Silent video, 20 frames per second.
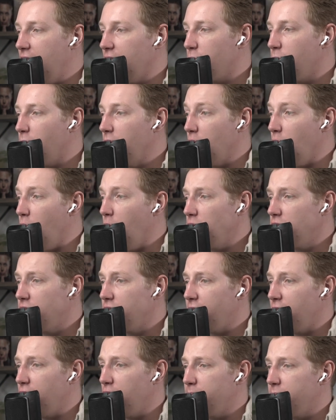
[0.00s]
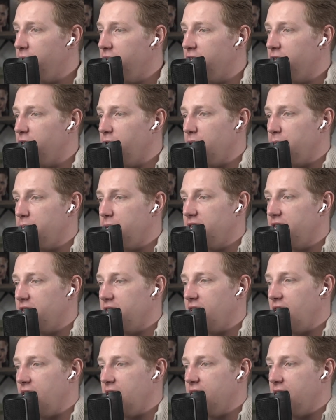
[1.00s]
Quote, "All developers doing
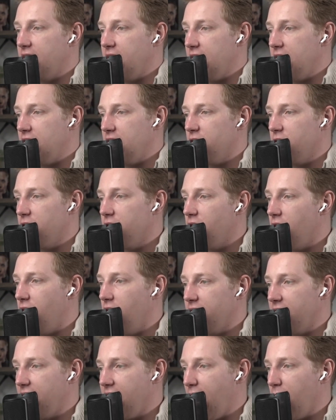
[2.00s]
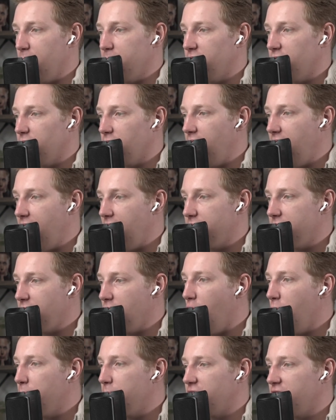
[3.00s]
business in the EU on the App Store have
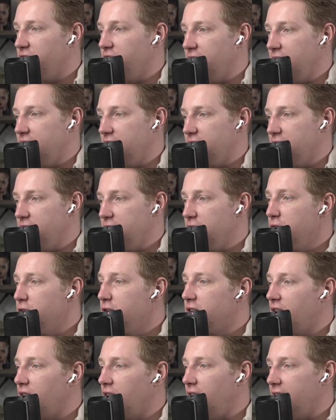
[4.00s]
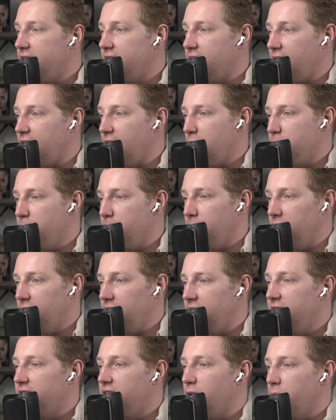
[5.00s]
the opportunity to utilize the
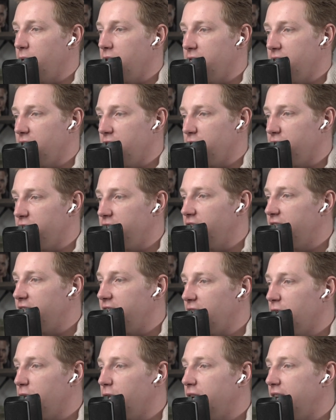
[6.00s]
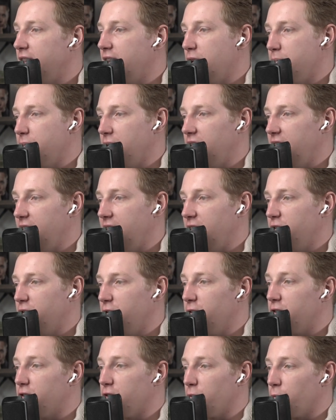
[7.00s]
capabilities that we have introduced, including the ability
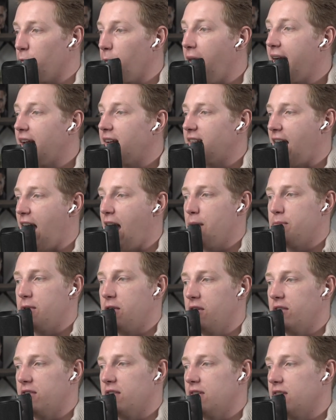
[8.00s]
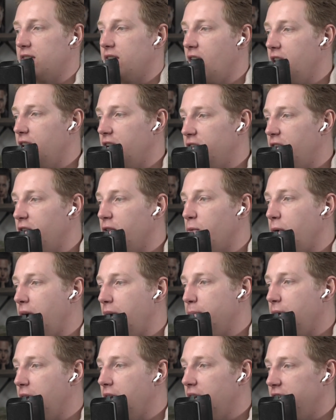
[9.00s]
to direct app users to the
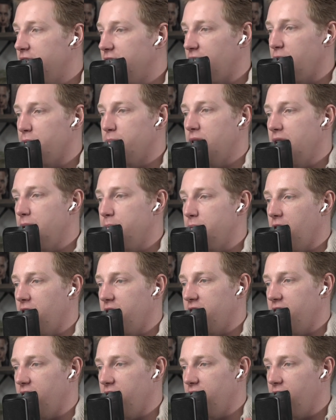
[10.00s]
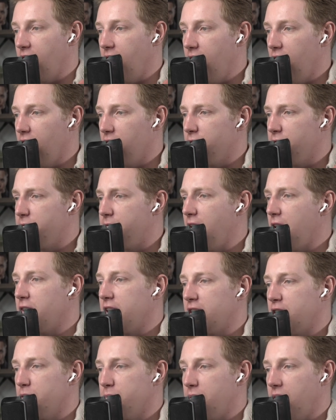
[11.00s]
web to complete purchases at a
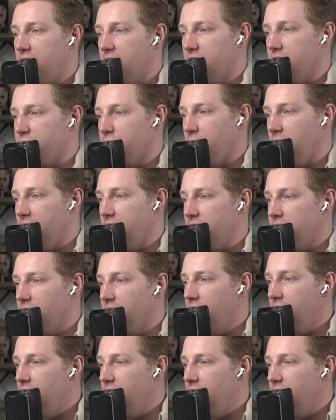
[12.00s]
very competitive rate.